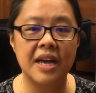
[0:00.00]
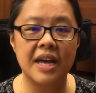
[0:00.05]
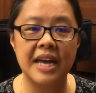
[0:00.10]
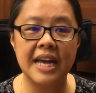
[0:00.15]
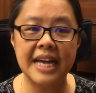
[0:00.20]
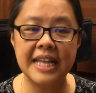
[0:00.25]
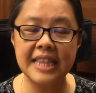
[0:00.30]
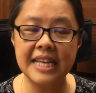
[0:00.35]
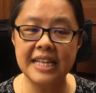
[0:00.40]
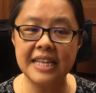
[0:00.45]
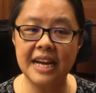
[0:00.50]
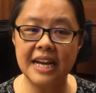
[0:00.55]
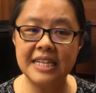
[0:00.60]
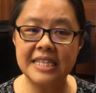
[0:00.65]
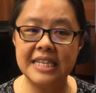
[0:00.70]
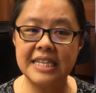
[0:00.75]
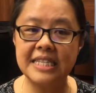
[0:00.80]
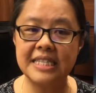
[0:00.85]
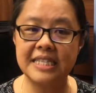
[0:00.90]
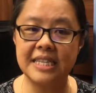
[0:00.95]
In the
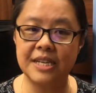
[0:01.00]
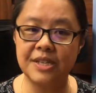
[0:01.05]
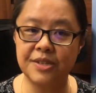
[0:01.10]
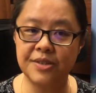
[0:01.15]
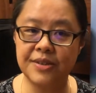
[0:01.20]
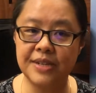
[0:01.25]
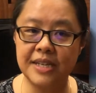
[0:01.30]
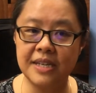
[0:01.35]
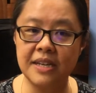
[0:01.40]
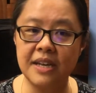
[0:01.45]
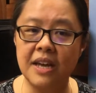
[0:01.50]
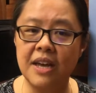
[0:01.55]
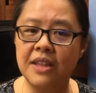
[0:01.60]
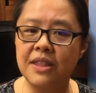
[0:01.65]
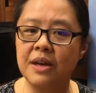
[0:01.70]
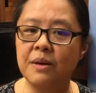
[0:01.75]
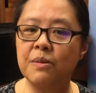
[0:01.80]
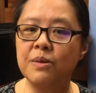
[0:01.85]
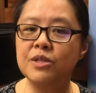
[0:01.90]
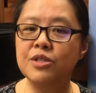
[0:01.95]
19th century,
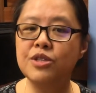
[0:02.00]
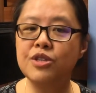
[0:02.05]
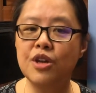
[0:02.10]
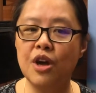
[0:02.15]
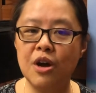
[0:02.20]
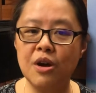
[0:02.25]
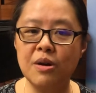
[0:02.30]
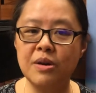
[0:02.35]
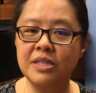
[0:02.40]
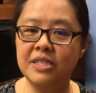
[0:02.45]
there was no